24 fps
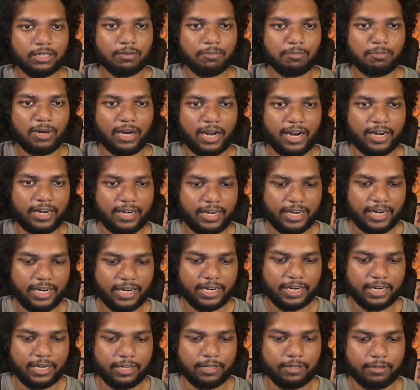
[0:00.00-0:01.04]
plan
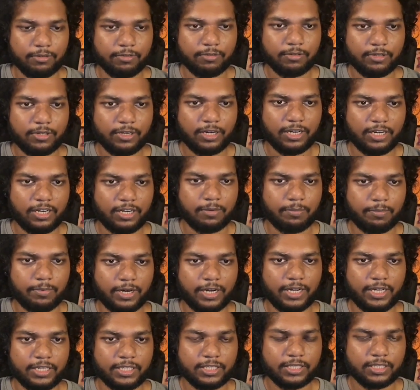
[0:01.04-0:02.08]
directly.
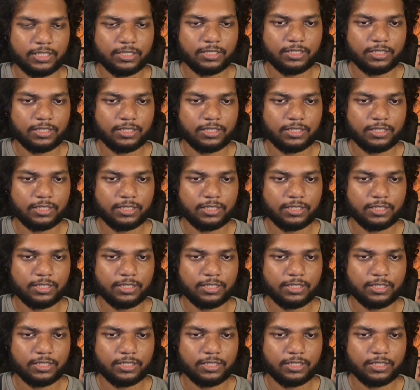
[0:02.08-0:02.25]
Enterprise